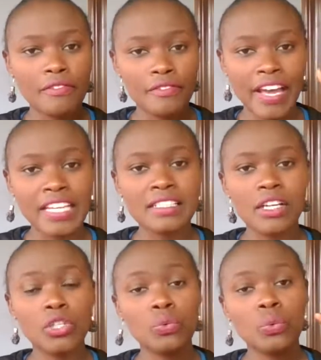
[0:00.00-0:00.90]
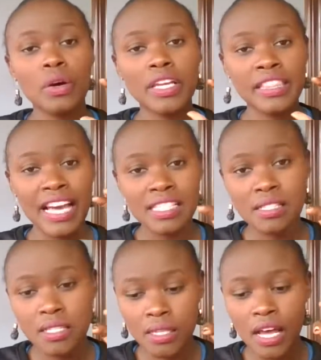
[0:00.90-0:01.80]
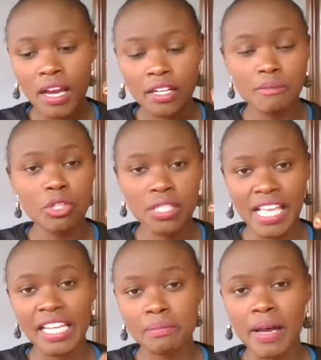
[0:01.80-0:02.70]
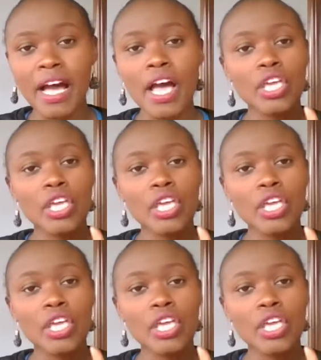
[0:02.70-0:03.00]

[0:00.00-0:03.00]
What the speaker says: find you in that crypto sidebar.